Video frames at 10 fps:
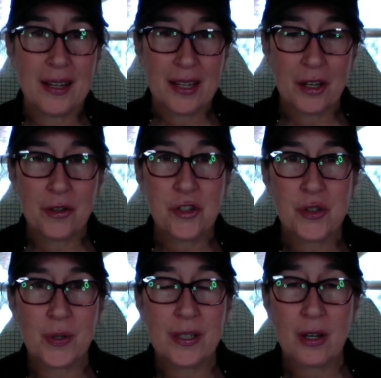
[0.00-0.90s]

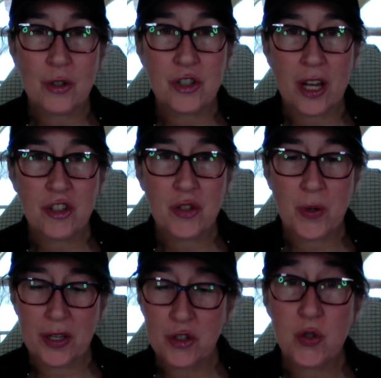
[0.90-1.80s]
Yehoshua or
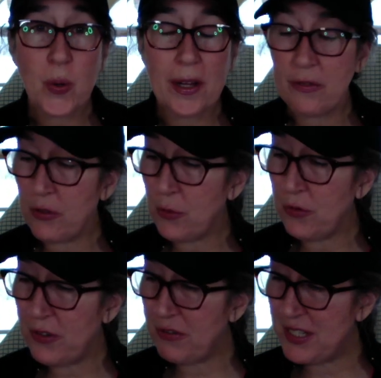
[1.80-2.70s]
Joshua 12 through
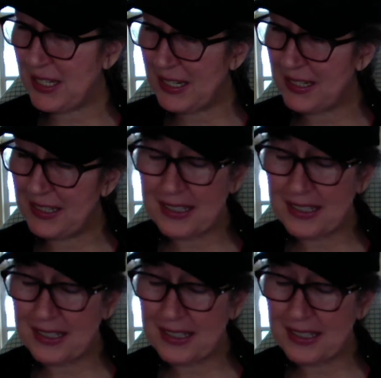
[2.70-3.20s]
15.